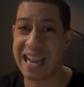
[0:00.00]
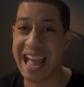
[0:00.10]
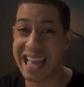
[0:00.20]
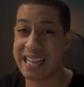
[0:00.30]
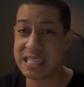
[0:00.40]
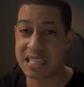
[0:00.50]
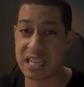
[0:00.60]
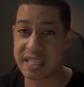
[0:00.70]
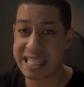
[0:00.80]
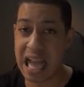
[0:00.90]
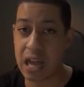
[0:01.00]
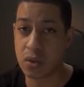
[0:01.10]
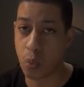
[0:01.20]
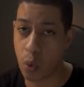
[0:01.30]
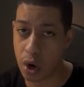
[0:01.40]
and it does not
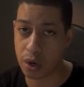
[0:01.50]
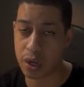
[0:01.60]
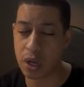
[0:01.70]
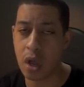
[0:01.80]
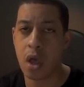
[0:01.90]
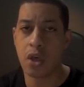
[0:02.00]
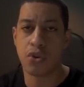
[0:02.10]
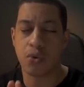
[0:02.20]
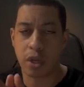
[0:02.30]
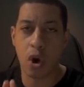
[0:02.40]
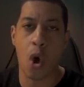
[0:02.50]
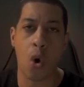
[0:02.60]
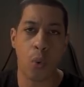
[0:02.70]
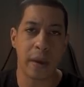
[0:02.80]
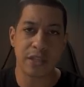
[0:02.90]
work, you can
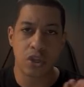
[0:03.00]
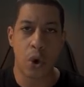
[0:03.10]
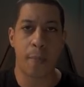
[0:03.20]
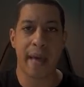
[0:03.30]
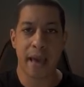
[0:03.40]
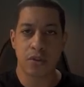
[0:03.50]
always go back